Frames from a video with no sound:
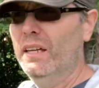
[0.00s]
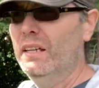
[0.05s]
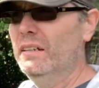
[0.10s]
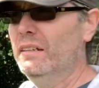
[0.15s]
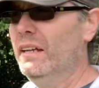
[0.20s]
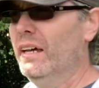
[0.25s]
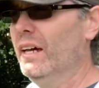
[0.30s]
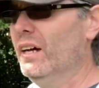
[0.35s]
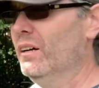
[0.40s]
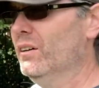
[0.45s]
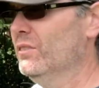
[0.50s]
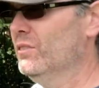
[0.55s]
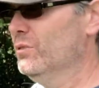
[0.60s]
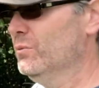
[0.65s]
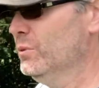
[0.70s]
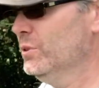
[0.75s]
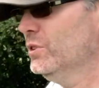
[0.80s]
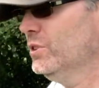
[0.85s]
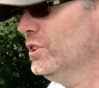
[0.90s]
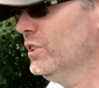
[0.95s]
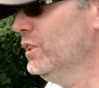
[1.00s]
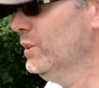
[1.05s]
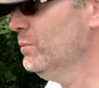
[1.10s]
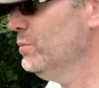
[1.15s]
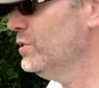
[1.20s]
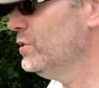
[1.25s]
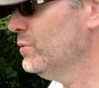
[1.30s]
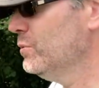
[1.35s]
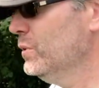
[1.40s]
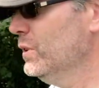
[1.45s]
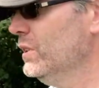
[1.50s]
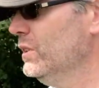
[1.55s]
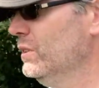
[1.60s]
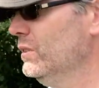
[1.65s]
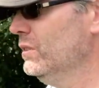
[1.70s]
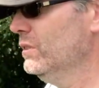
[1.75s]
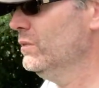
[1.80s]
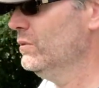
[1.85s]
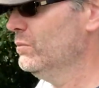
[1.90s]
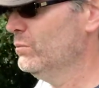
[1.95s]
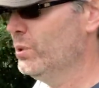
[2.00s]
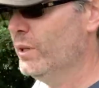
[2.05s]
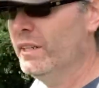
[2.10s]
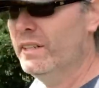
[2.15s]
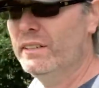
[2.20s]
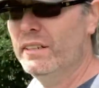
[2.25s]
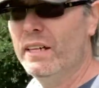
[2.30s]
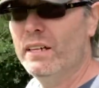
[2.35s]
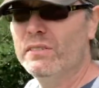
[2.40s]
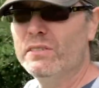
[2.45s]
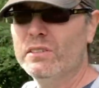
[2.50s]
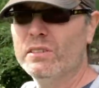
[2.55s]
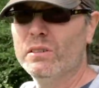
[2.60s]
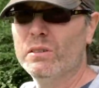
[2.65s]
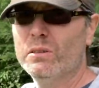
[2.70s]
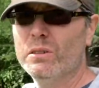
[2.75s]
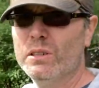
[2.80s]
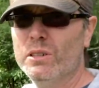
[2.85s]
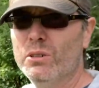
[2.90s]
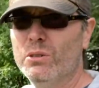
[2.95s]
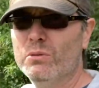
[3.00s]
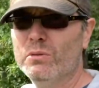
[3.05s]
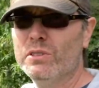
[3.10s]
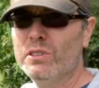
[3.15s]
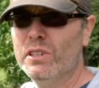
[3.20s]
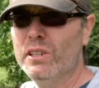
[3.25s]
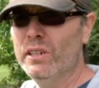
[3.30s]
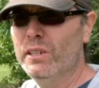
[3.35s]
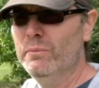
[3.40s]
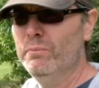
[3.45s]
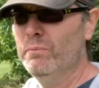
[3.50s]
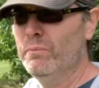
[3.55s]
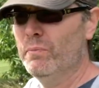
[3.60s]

Now the wood chips will break down slowly over time,